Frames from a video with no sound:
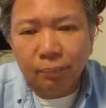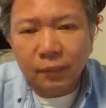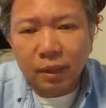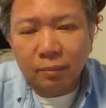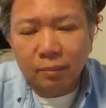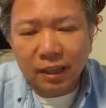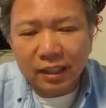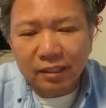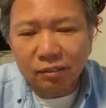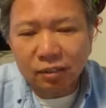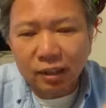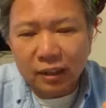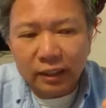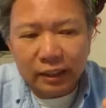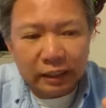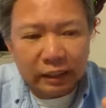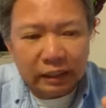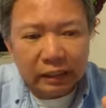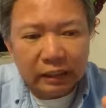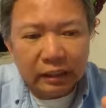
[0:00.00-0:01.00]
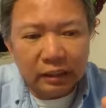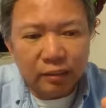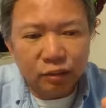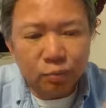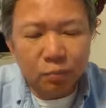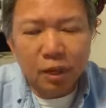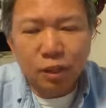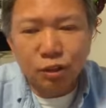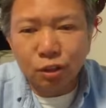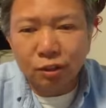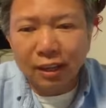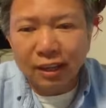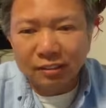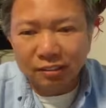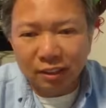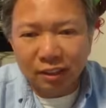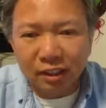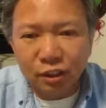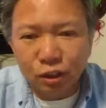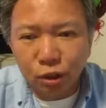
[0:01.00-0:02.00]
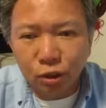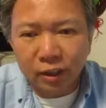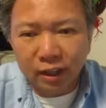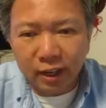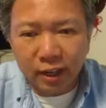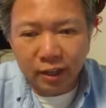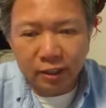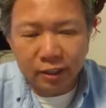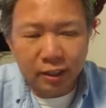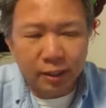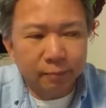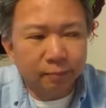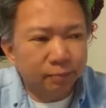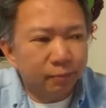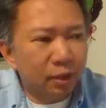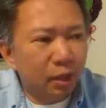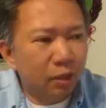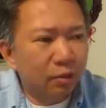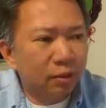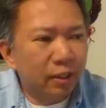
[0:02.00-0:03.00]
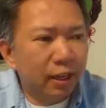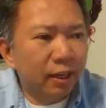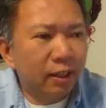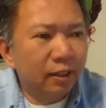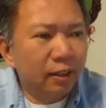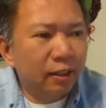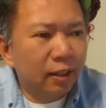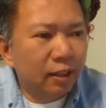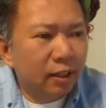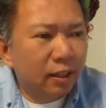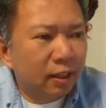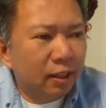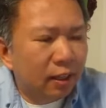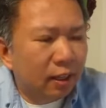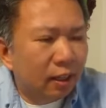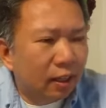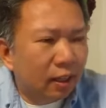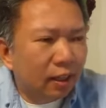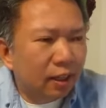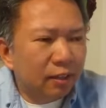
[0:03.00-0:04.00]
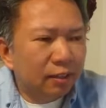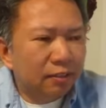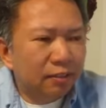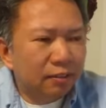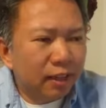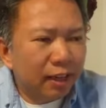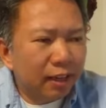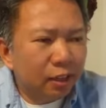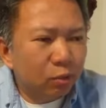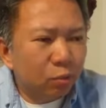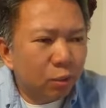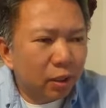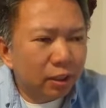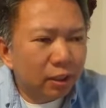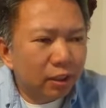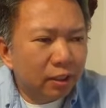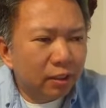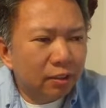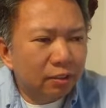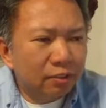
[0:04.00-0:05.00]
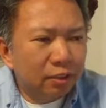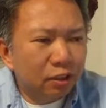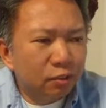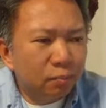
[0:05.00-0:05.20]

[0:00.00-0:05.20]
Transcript: basically specialize in your area. Okay. The second one here says